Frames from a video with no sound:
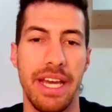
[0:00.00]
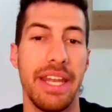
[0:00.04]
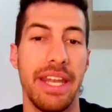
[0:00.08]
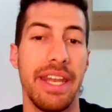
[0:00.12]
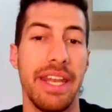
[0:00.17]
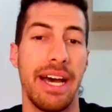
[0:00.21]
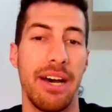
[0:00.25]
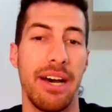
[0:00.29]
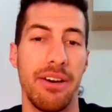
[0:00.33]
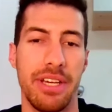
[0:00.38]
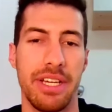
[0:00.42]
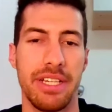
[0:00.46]
And
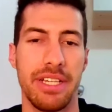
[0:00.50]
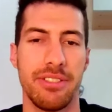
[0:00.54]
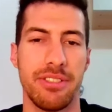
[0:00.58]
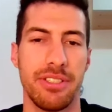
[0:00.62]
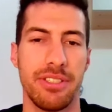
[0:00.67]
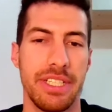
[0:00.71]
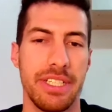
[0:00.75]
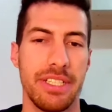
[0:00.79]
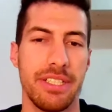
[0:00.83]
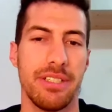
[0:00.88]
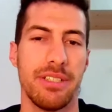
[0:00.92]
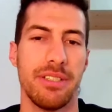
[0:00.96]
now that
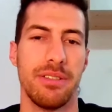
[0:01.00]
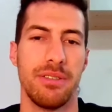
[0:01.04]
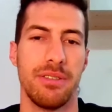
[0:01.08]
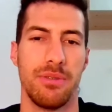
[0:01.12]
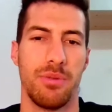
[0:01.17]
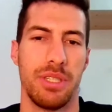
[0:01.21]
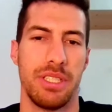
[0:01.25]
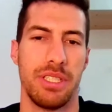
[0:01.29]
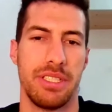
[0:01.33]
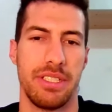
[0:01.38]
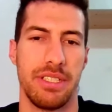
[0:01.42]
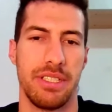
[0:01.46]
you're here,
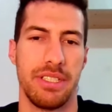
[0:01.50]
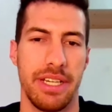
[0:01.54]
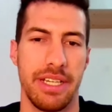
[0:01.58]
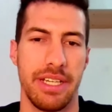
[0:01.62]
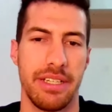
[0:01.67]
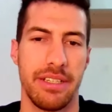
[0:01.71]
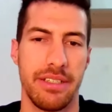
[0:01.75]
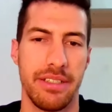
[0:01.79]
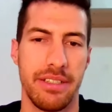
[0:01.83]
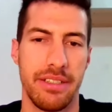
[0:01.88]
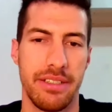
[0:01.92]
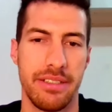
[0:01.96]
what is it
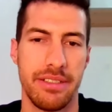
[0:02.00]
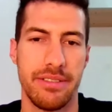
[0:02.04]
like?